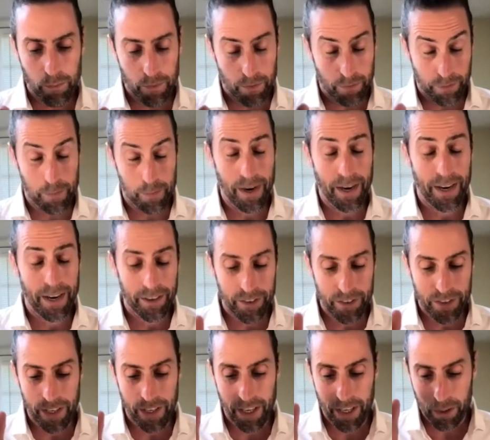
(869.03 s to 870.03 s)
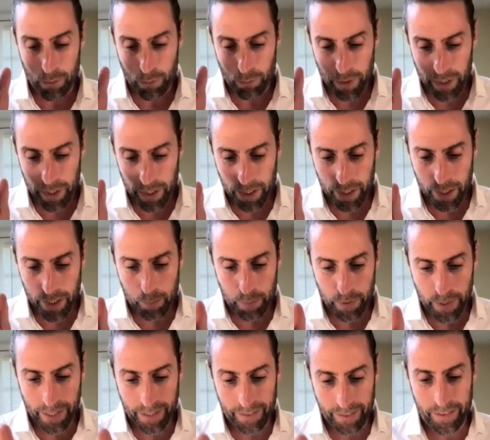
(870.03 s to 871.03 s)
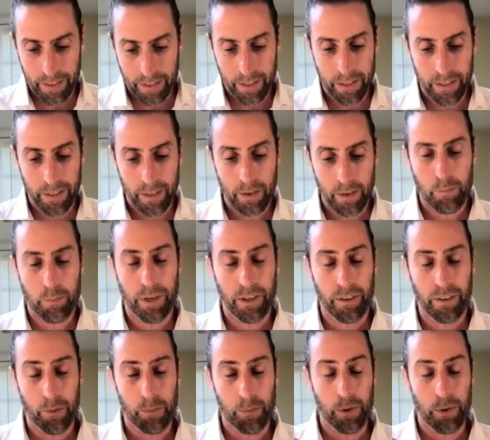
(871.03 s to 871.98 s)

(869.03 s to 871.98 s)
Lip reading: from my understanding, really brings the